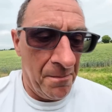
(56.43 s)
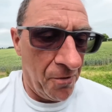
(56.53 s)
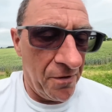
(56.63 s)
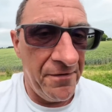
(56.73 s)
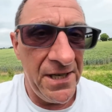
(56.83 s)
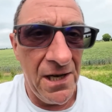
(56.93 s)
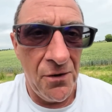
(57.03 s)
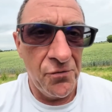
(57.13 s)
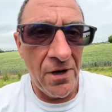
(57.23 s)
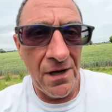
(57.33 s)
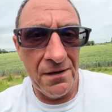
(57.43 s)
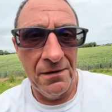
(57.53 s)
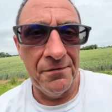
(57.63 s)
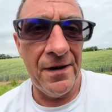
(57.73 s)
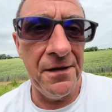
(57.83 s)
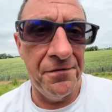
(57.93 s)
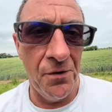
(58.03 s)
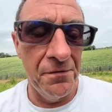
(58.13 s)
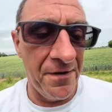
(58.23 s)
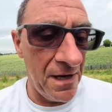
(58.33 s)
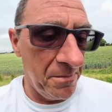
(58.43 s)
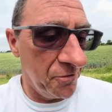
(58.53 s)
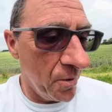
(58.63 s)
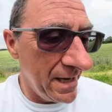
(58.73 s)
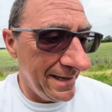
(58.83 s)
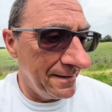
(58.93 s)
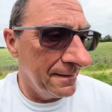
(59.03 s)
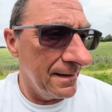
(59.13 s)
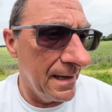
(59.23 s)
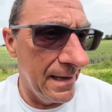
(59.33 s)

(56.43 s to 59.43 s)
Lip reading: but the videos were very few and far between.